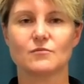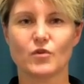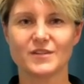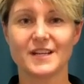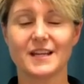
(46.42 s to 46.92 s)

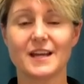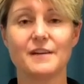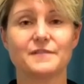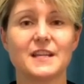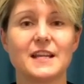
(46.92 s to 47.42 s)
rotator
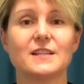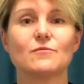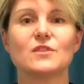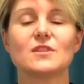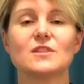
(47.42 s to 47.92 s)
cuff tendon,
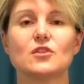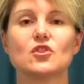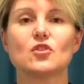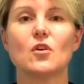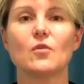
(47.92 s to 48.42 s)
which is in the
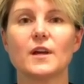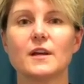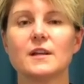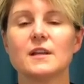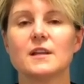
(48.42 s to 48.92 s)

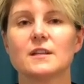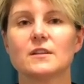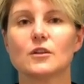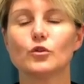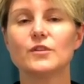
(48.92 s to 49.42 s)
shoulder,
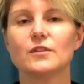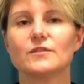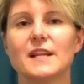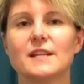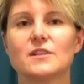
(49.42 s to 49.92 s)
the gluteal
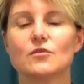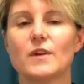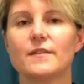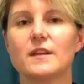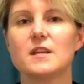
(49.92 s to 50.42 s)
tendons
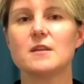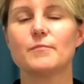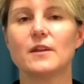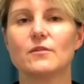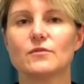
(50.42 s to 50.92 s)
around the
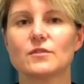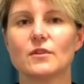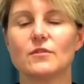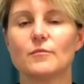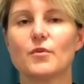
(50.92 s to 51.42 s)
hip, and also
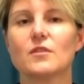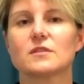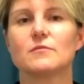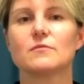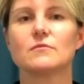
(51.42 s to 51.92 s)
the
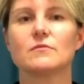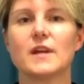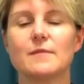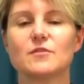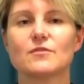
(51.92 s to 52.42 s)
proximal
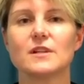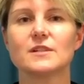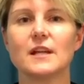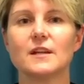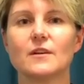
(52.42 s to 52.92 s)
hamstring
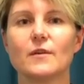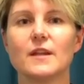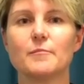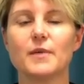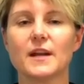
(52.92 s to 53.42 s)
tendon
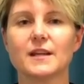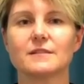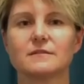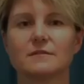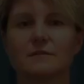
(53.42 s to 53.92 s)
around the buttock.
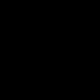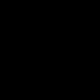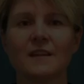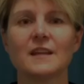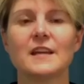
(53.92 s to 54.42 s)

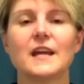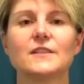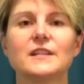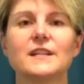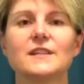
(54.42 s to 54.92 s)
Our
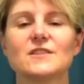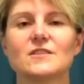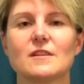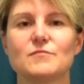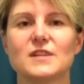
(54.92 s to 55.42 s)
tendons are
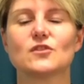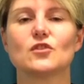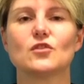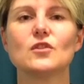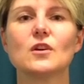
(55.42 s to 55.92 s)
subject to
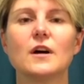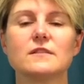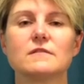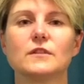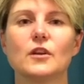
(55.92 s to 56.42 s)
two
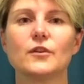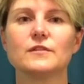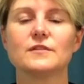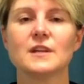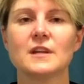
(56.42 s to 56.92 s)
kinds of
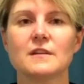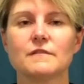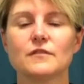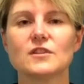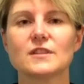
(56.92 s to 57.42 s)
loads.
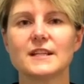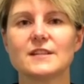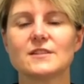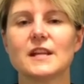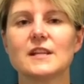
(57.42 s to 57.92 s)
Firstly,
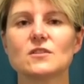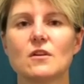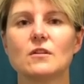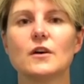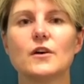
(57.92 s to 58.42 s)
it's
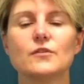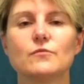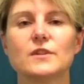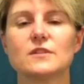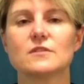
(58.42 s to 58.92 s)
tensile load,
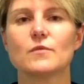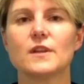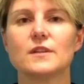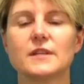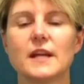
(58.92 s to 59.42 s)
which is where
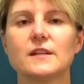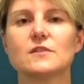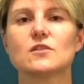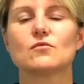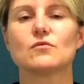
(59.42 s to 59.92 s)
the tendon
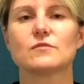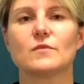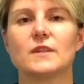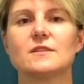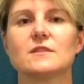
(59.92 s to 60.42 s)
stores and
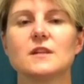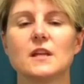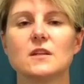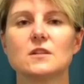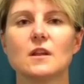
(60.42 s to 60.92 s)
releases
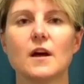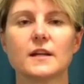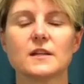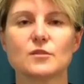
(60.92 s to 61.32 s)
energy like a